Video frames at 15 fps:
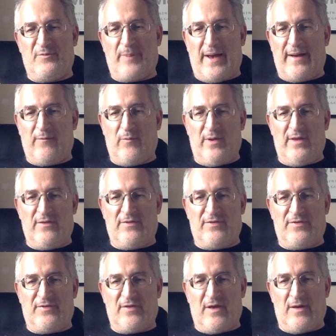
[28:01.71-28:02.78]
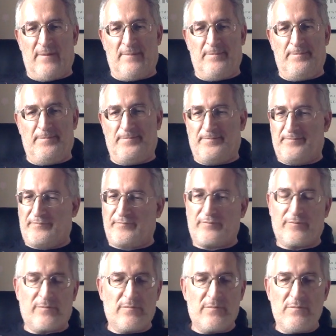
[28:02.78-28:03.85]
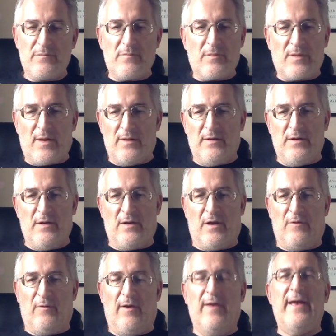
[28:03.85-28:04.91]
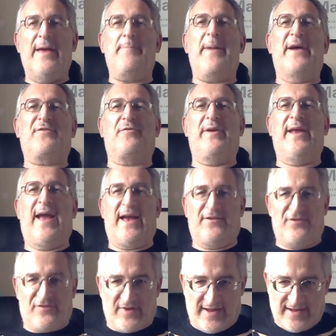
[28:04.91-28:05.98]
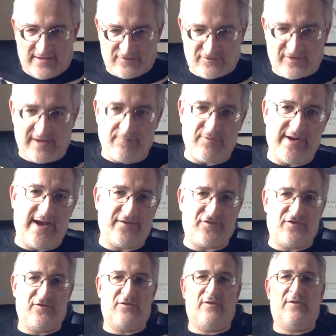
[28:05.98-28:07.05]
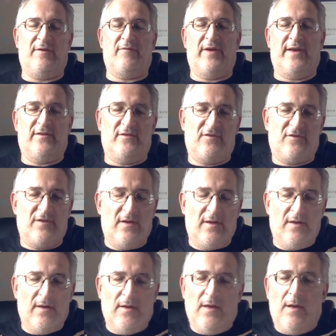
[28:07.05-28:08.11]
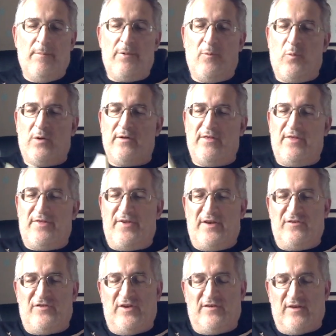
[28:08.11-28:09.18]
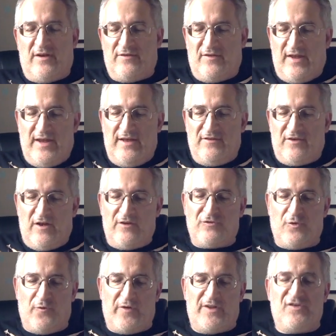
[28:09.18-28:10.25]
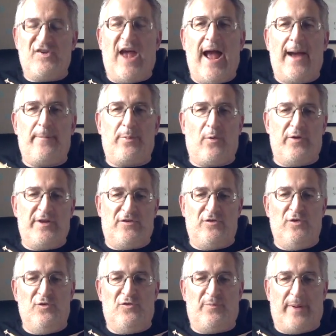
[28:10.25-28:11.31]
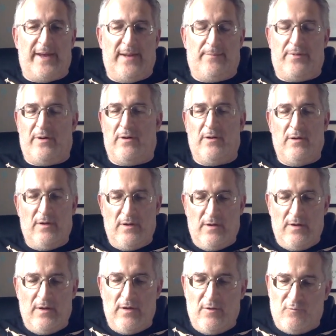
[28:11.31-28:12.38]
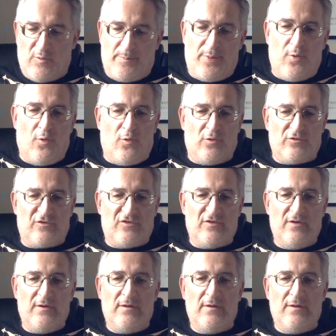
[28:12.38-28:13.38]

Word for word: back with, um, you know, imaginary hashtags in reaction to the events. But one of the things she does is a sort of a tabloid newspaper report.